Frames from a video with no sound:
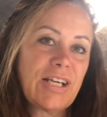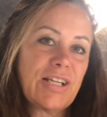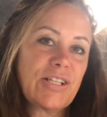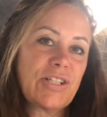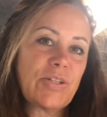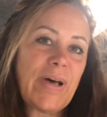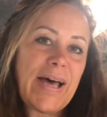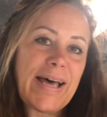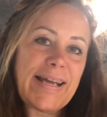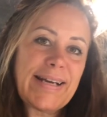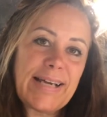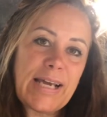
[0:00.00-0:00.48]

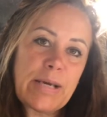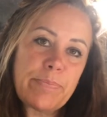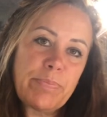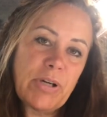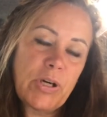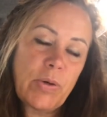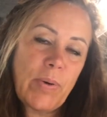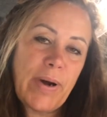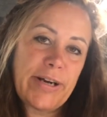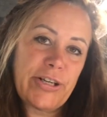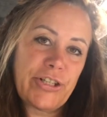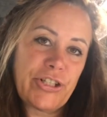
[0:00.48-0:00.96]
So I had a couple
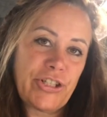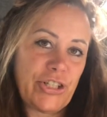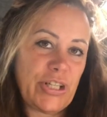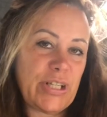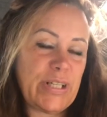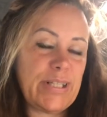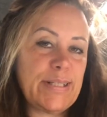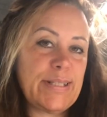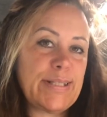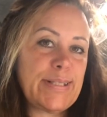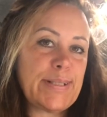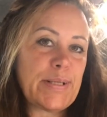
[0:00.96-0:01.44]
of
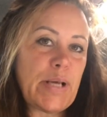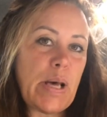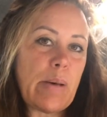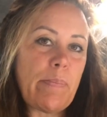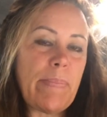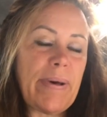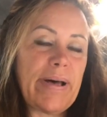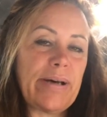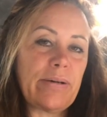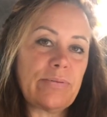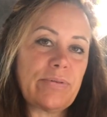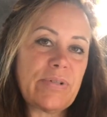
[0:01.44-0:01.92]
questions
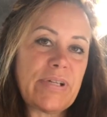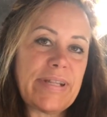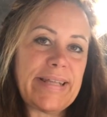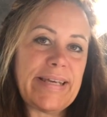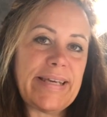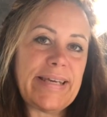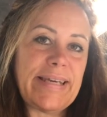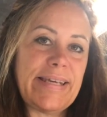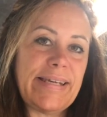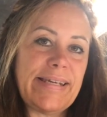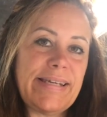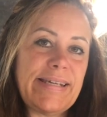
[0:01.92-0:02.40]
about
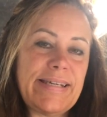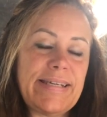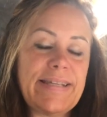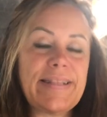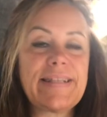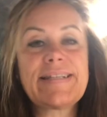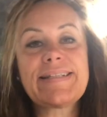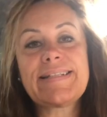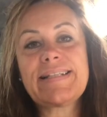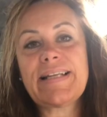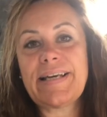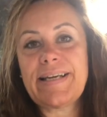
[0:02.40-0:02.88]
the,
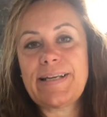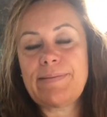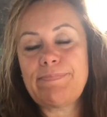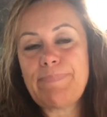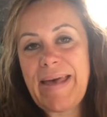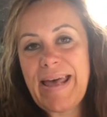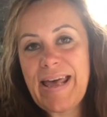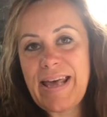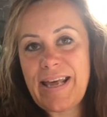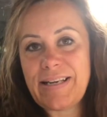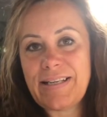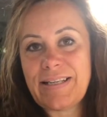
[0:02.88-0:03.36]
the side
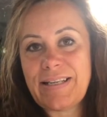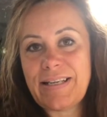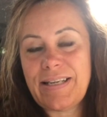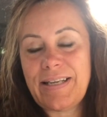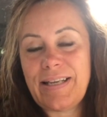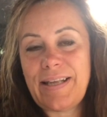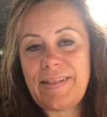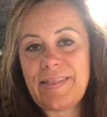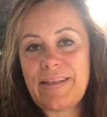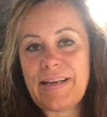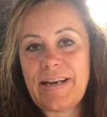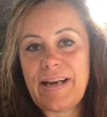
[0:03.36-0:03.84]
bed
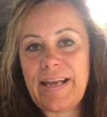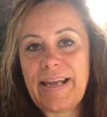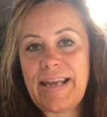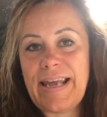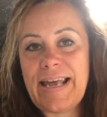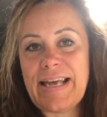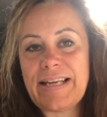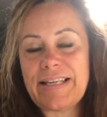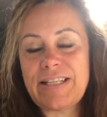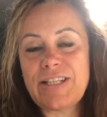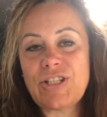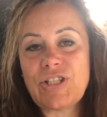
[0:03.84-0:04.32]
that I
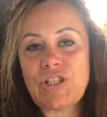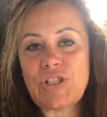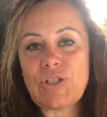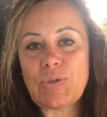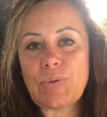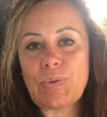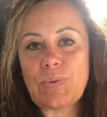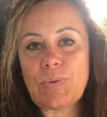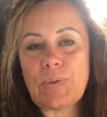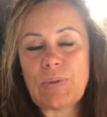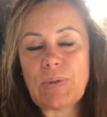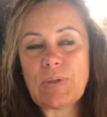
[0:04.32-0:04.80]
had
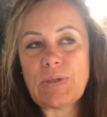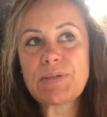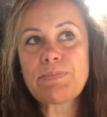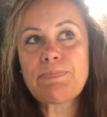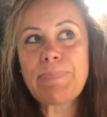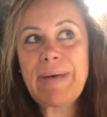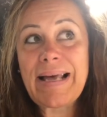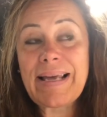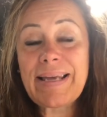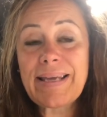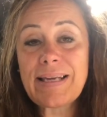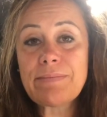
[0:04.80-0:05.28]
installed
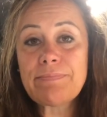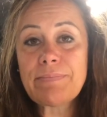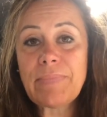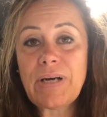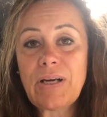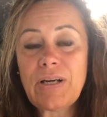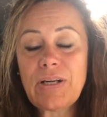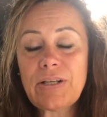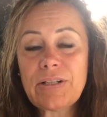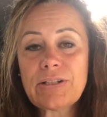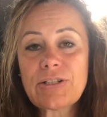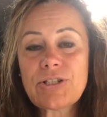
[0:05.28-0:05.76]
back in
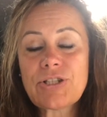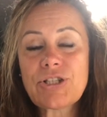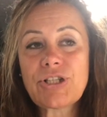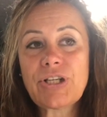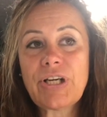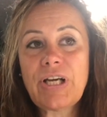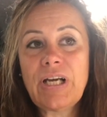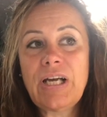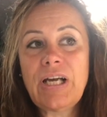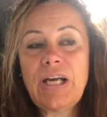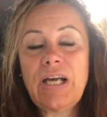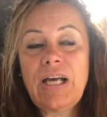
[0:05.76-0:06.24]
March.
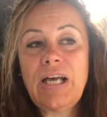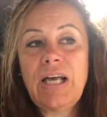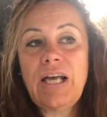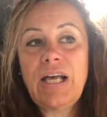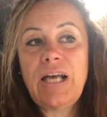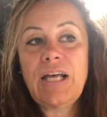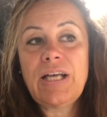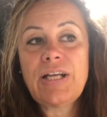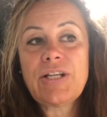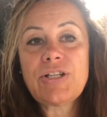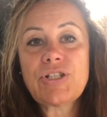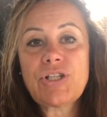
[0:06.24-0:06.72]

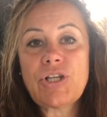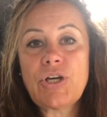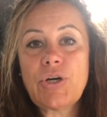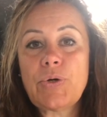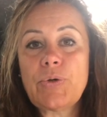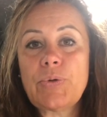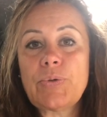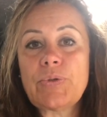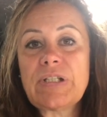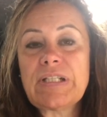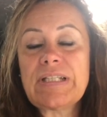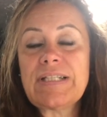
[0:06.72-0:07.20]

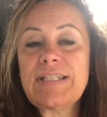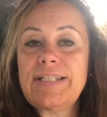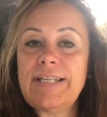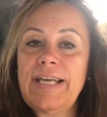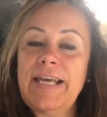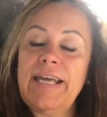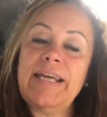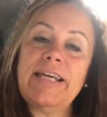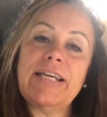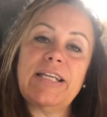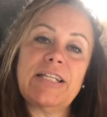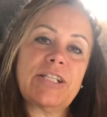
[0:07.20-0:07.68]
So
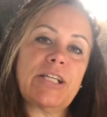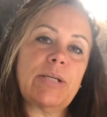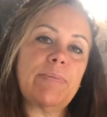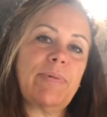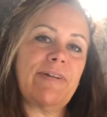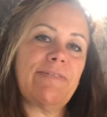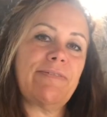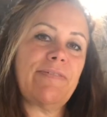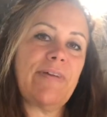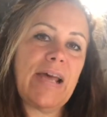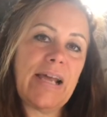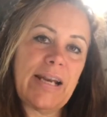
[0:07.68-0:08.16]
today it's going to
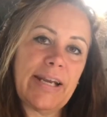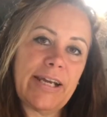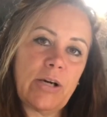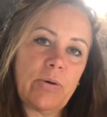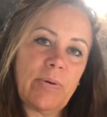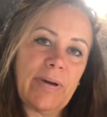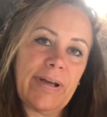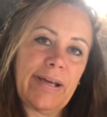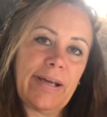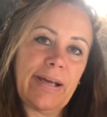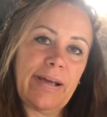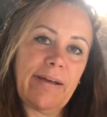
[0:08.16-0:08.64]
be a fairly
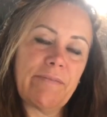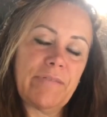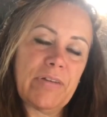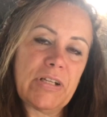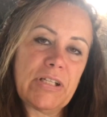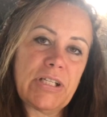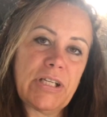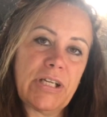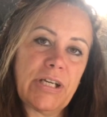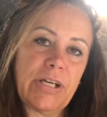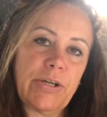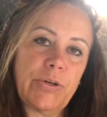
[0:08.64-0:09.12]
quick
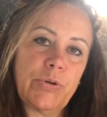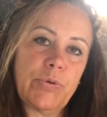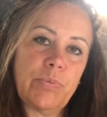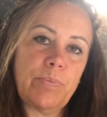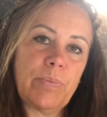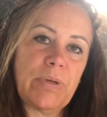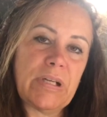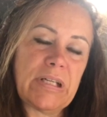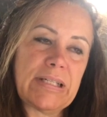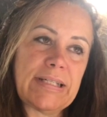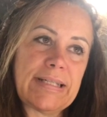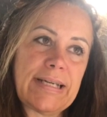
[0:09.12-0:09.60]
video,
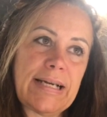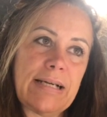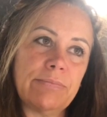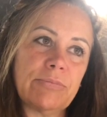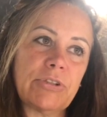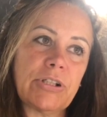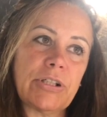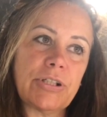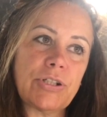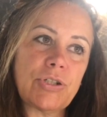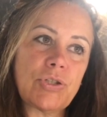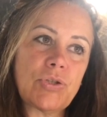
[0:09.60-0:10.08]
but I'm
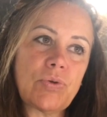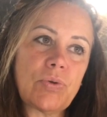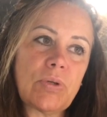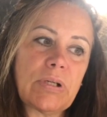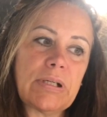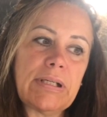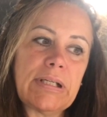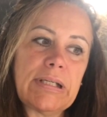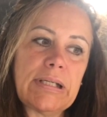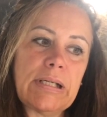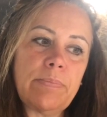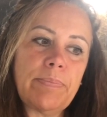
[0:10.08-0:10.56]
going to talk a
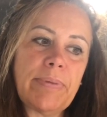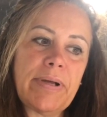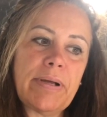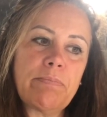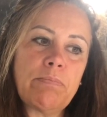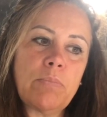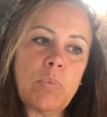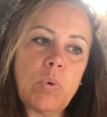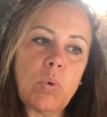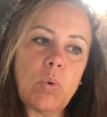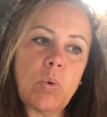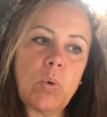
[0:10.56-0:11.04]
little bit
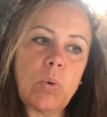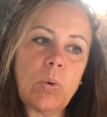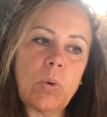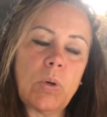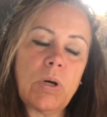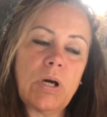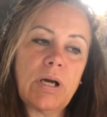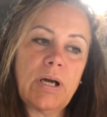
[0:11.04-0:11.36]
more